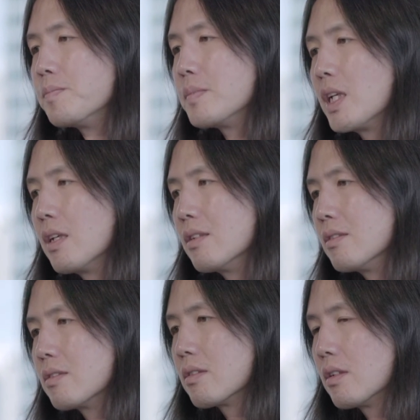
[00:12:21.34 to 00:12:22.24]

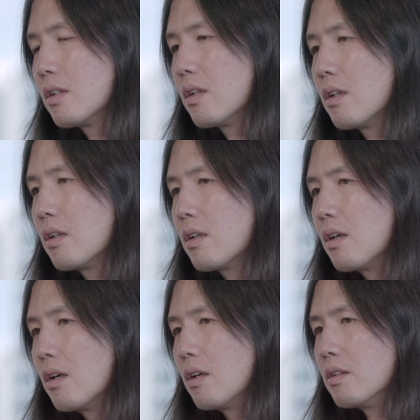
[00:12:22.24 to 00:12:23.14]
and
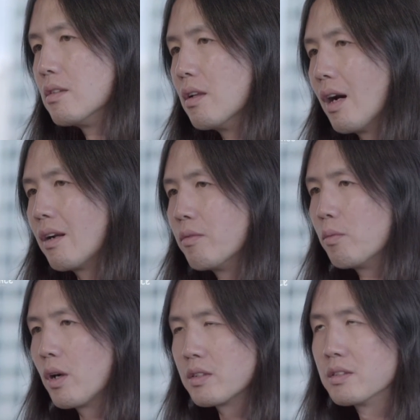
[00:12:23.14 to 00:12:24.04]
I
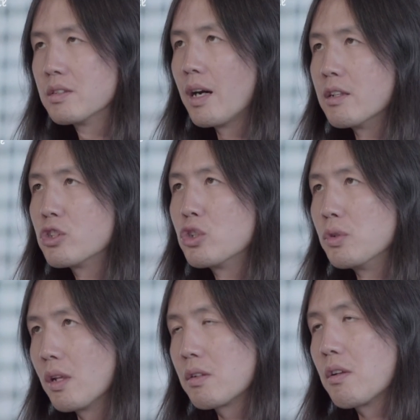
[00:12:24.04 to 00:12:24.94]
didn't want to design a
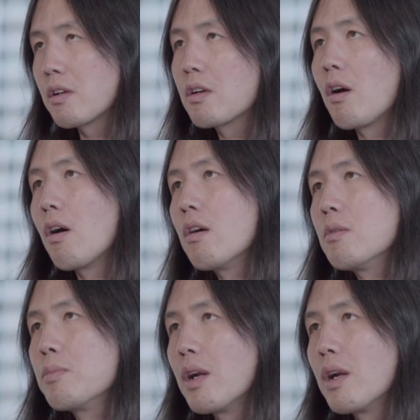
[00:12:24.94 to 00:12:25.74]
shoe that looked like a car,